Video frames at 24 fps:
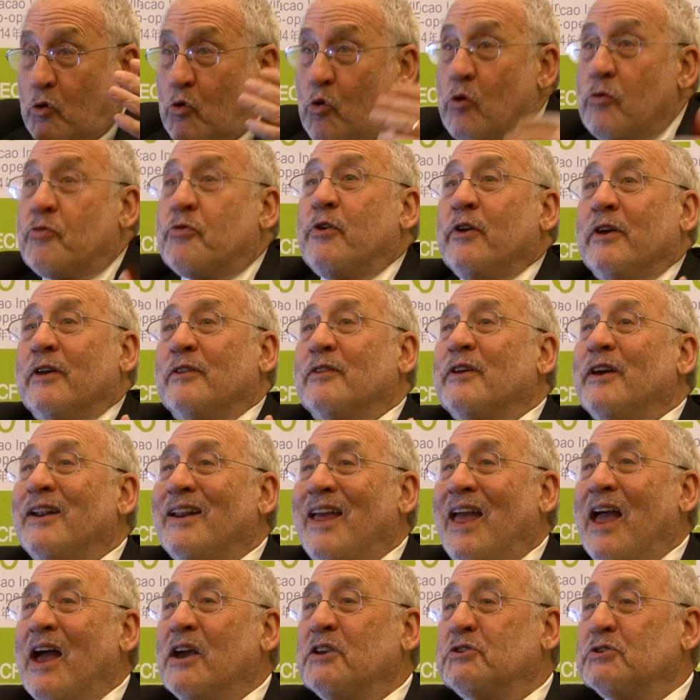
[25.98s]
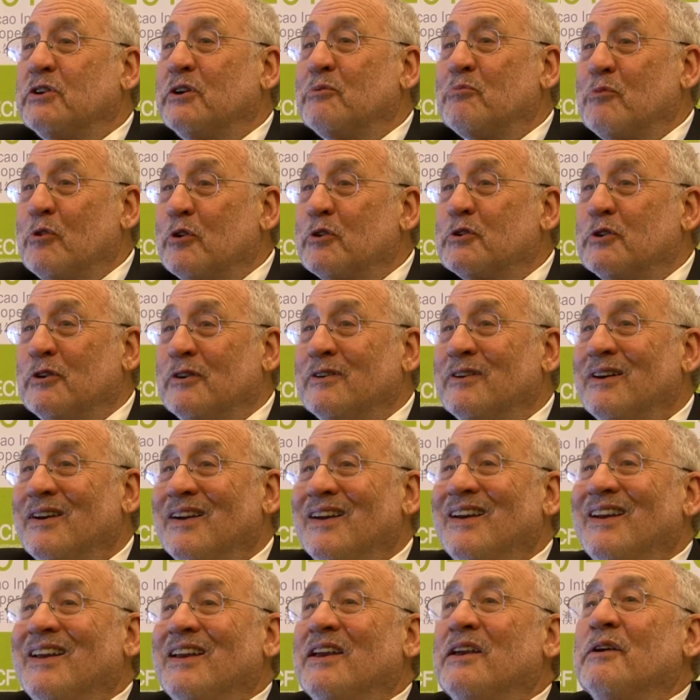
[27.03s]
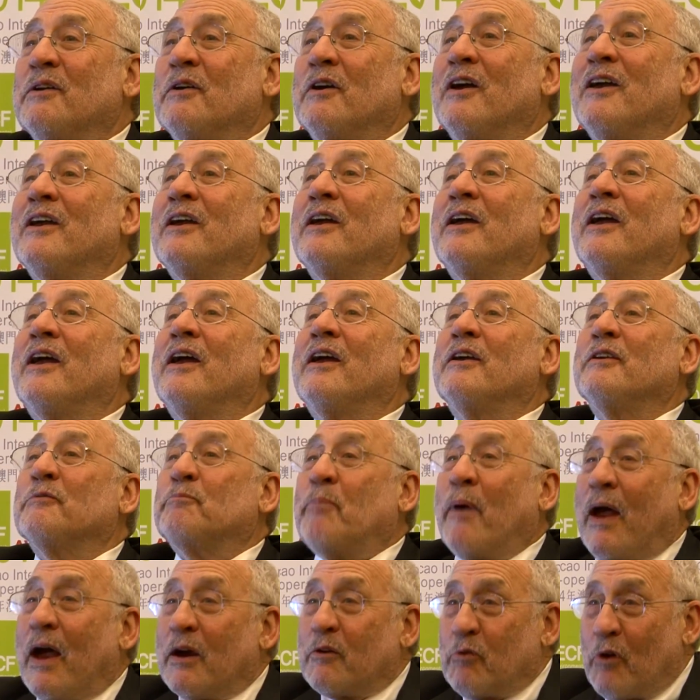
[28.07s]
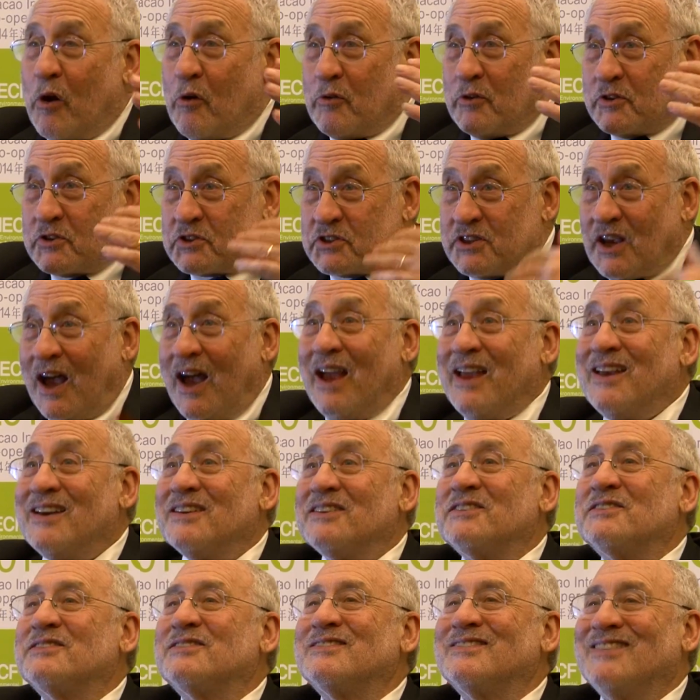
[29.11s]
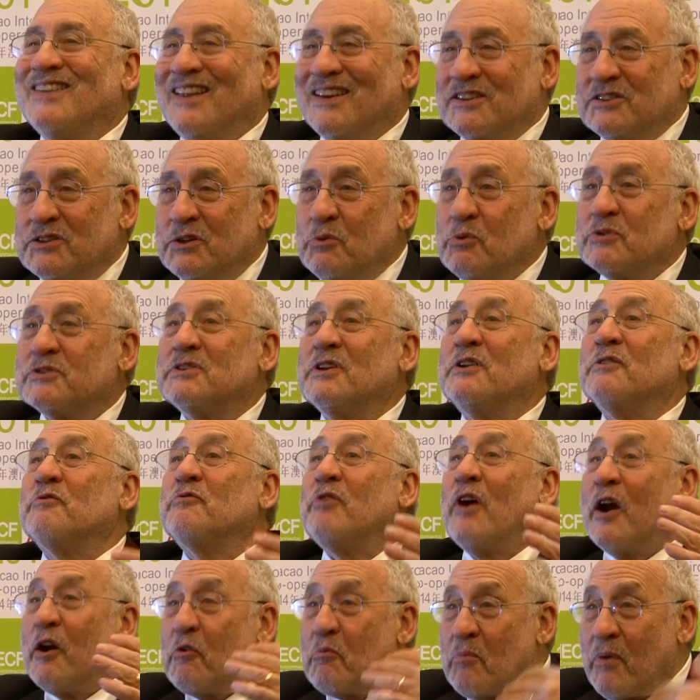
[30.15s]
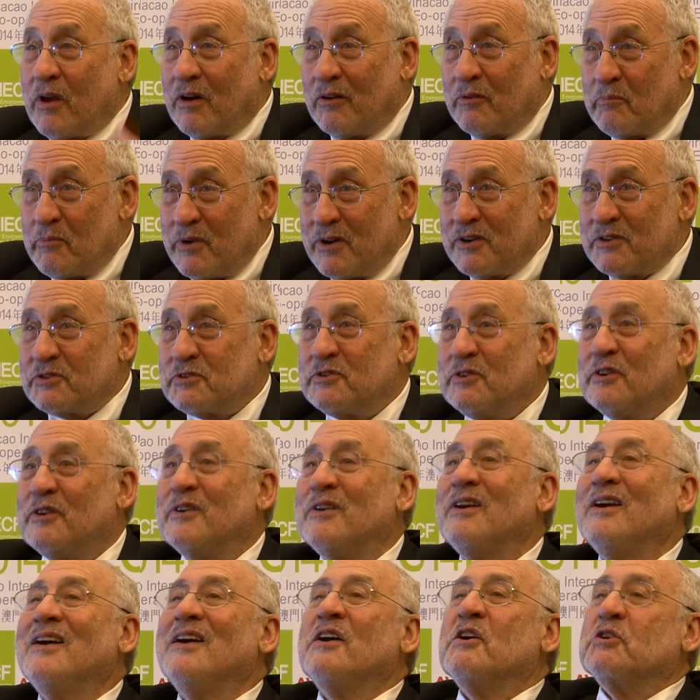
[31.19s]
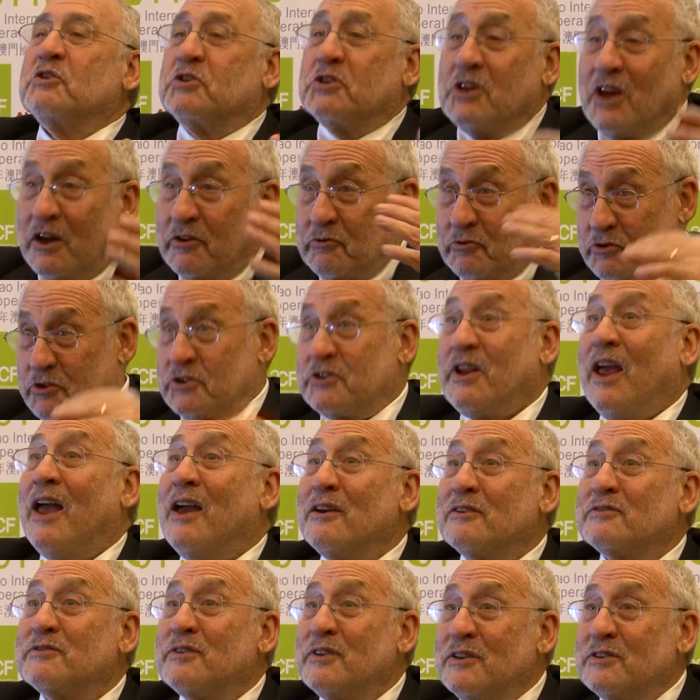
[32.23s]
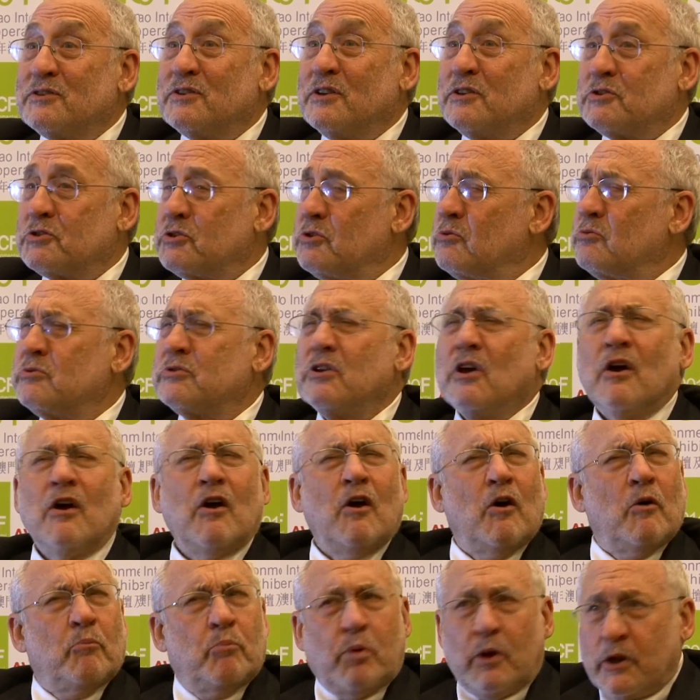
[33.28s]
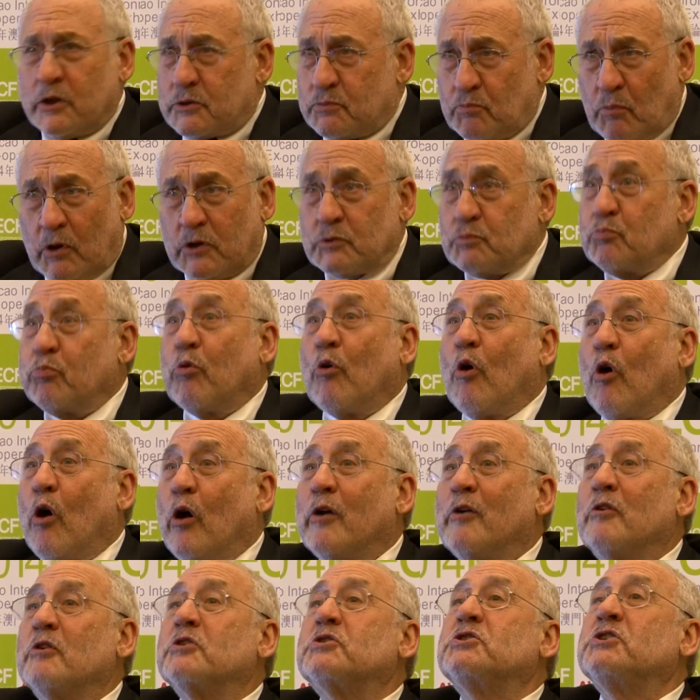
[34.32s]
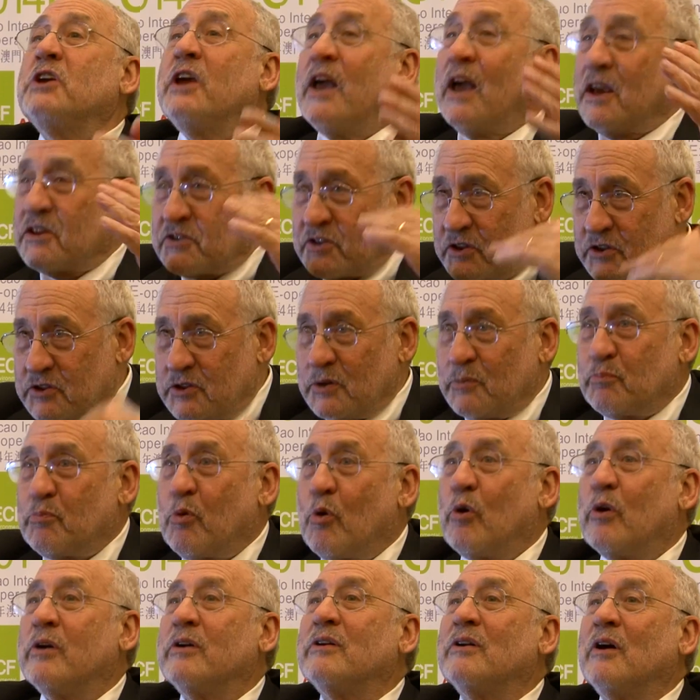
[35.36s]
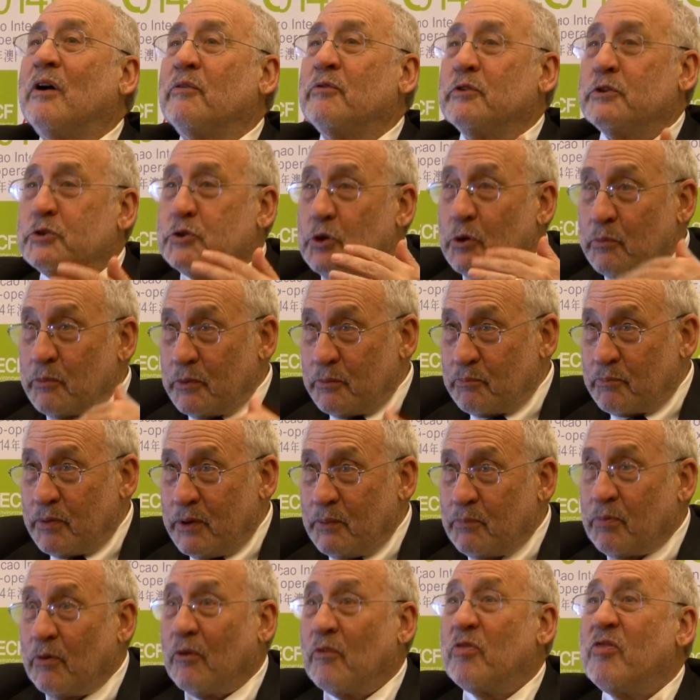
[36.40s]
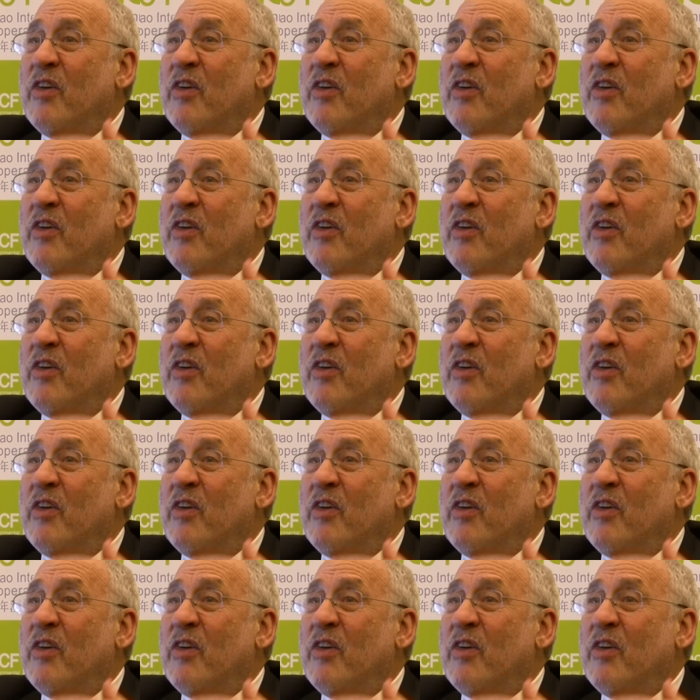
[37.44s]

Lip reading: good thing that Angela Merkel, background is science, like she was an environmental minister, she understands these issues, but it's much broader. She has the support of the German people.